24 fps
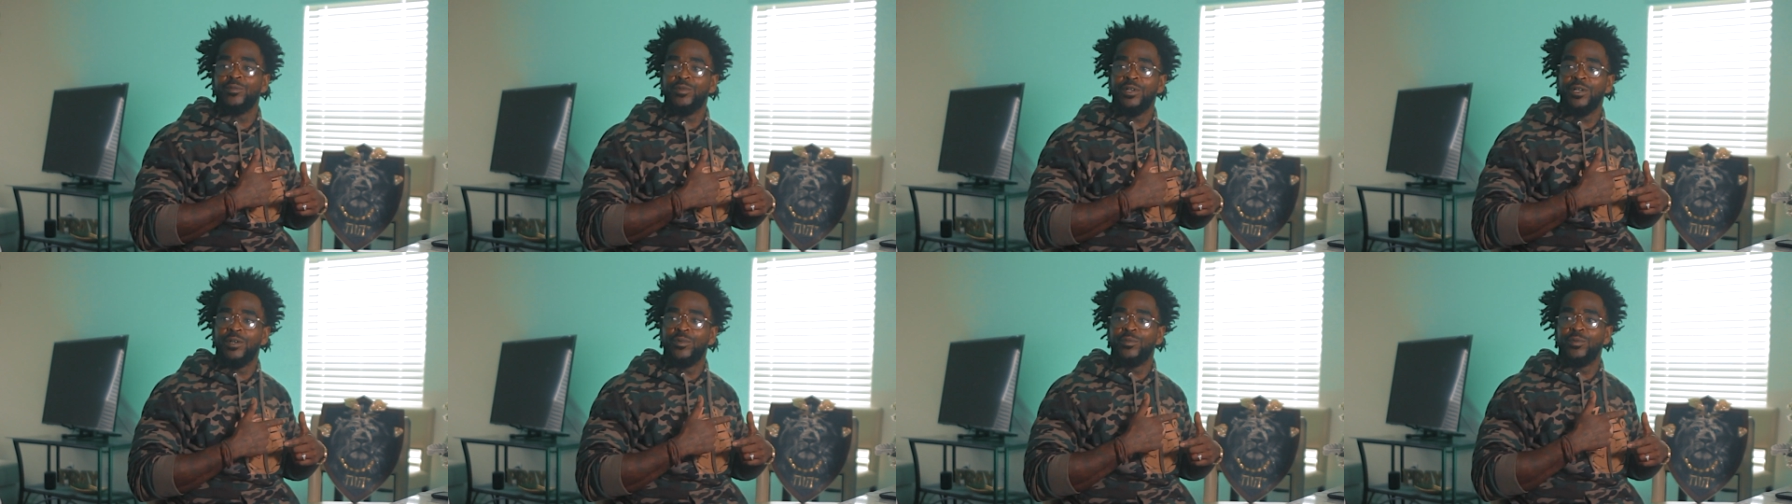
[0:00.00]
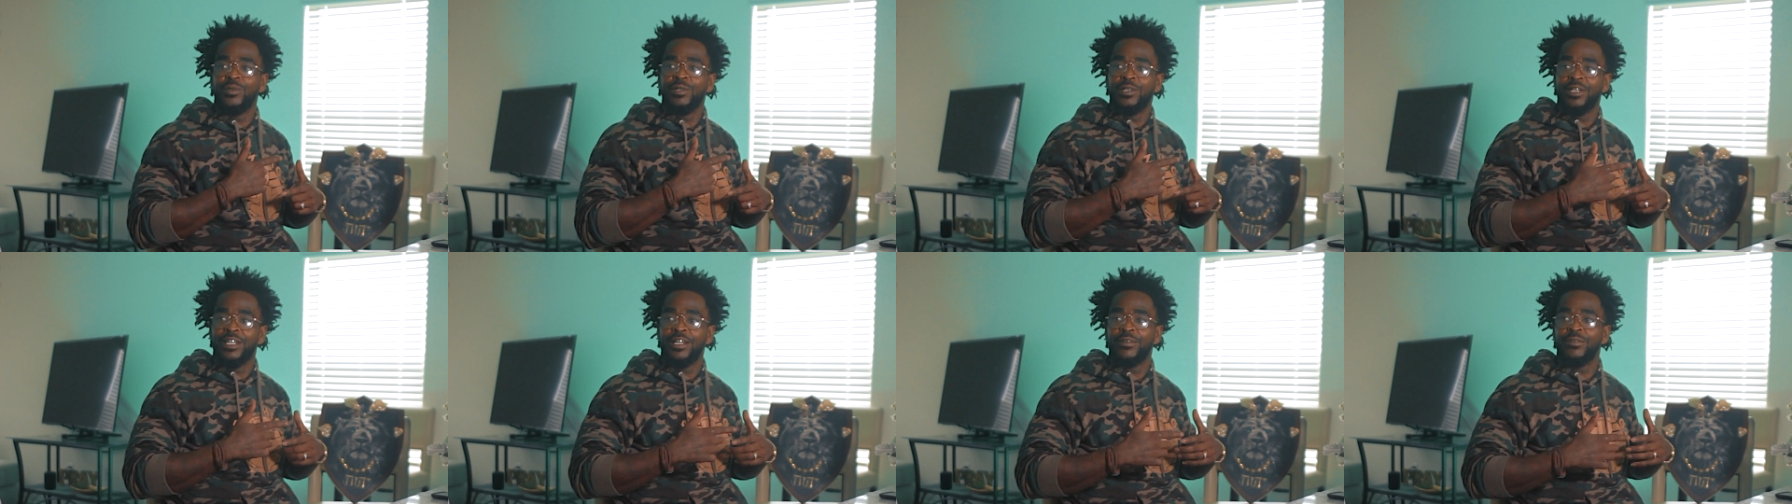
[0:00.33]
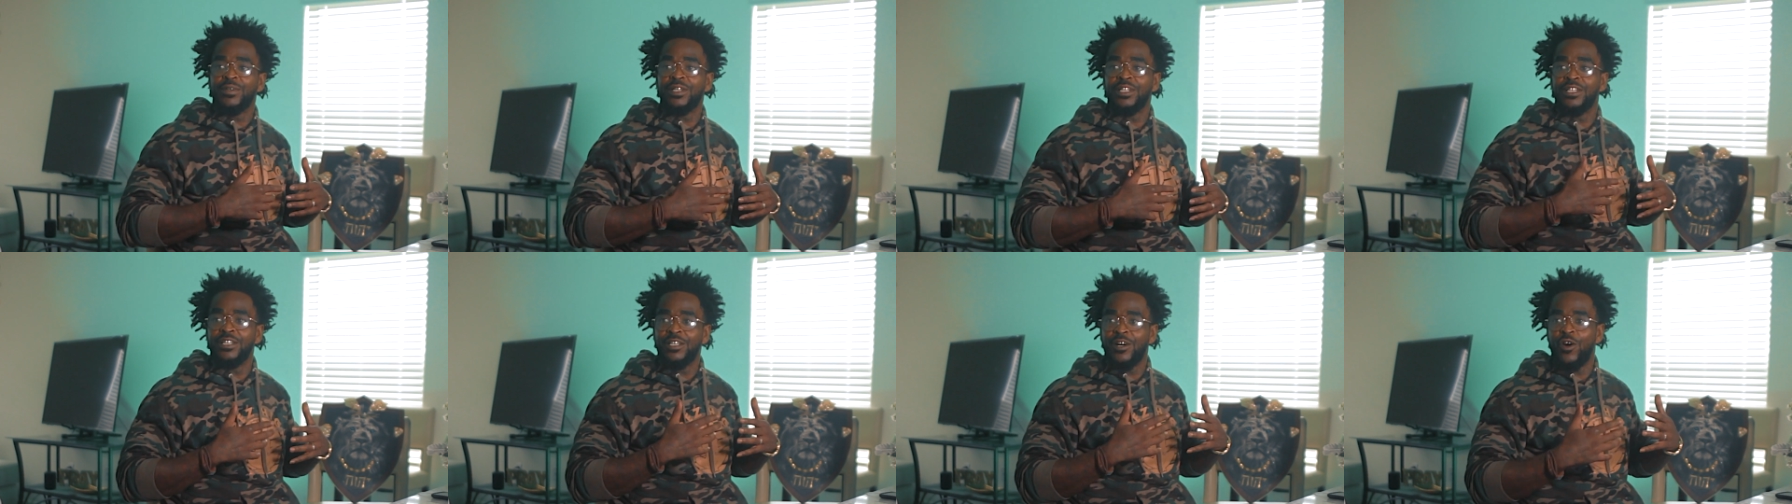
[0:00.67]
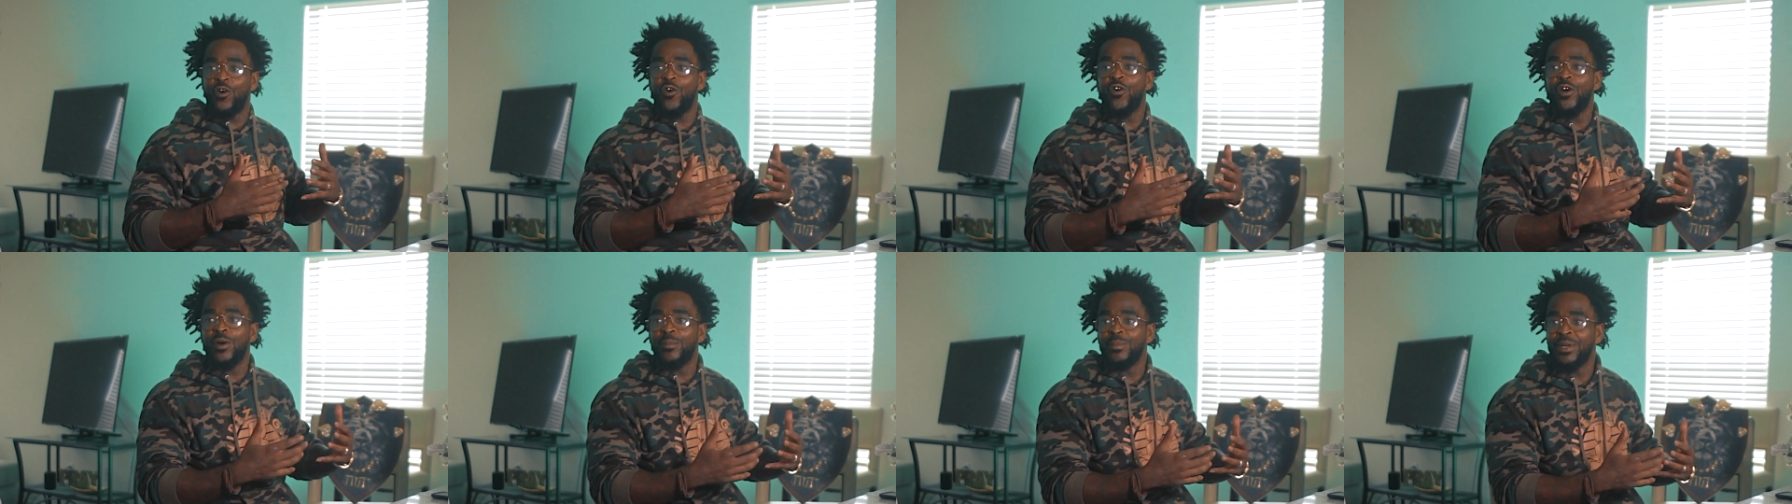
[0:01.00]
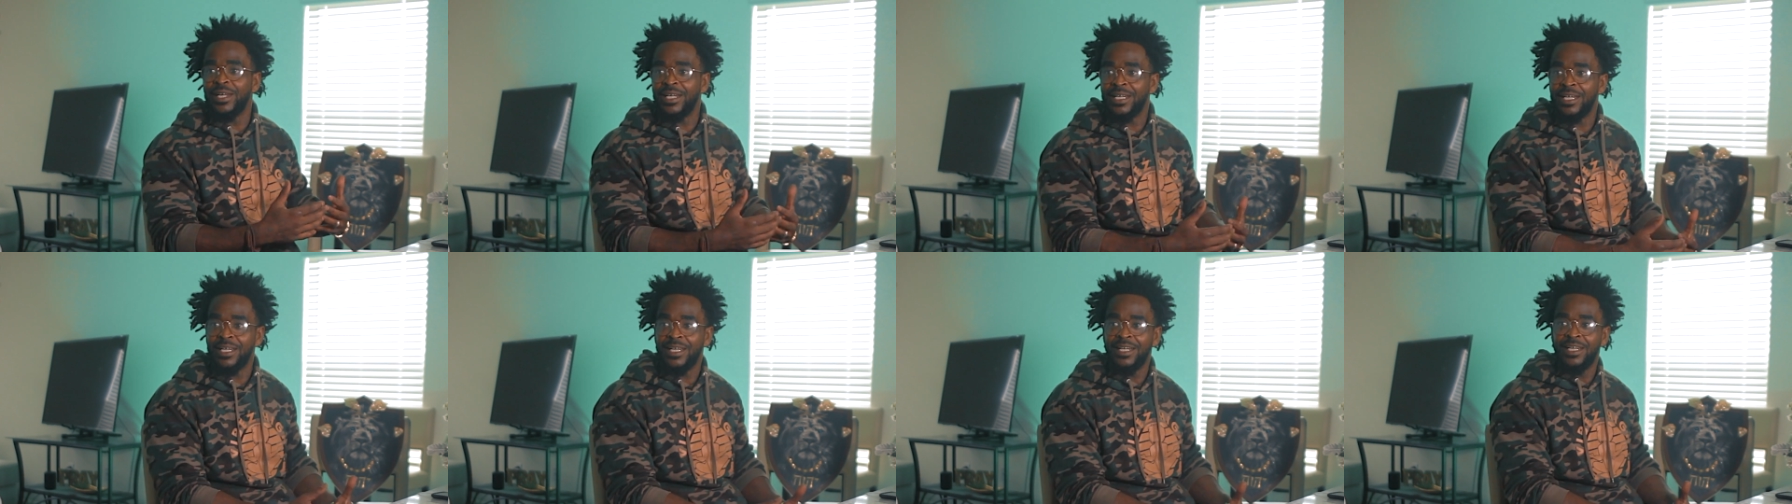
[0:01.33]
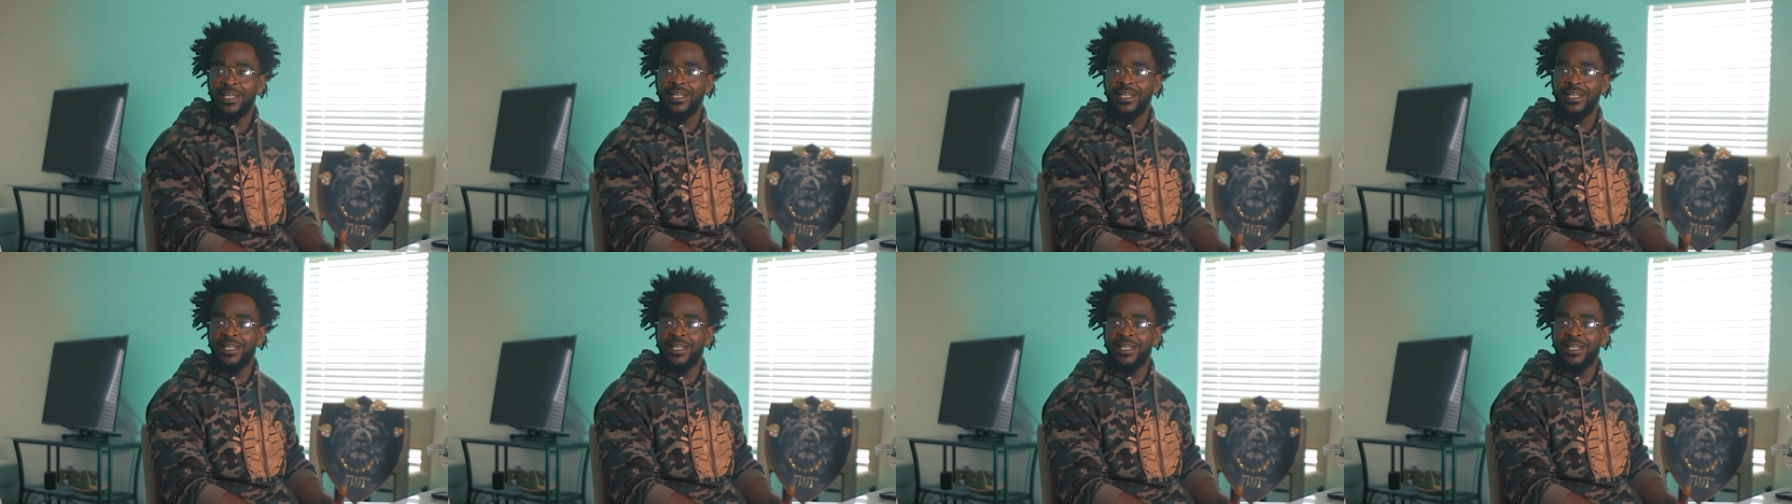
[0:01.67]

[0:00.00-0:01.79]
well we're giving good harmony